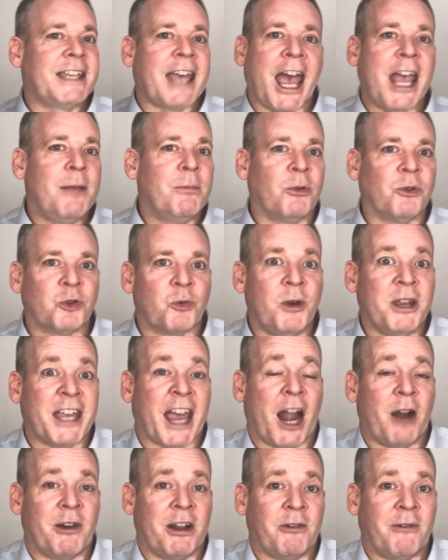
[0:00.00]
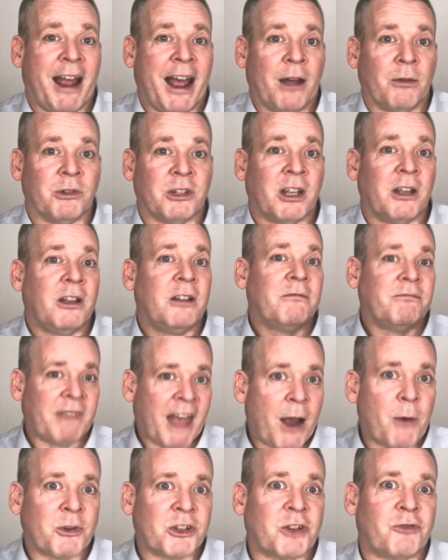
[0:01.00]
cables we carry around.
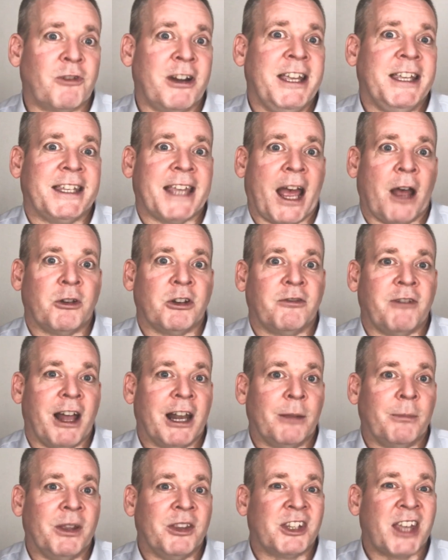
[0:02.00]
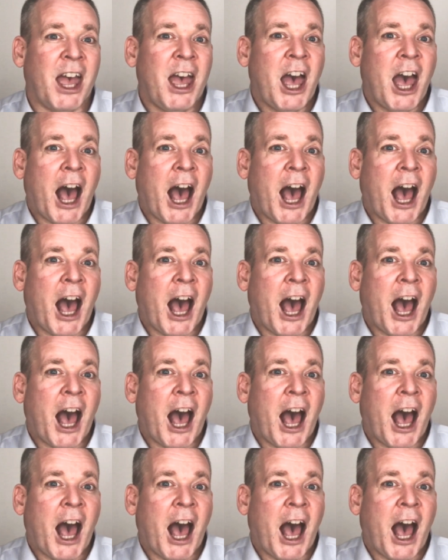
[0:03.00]
That was a ReSound development.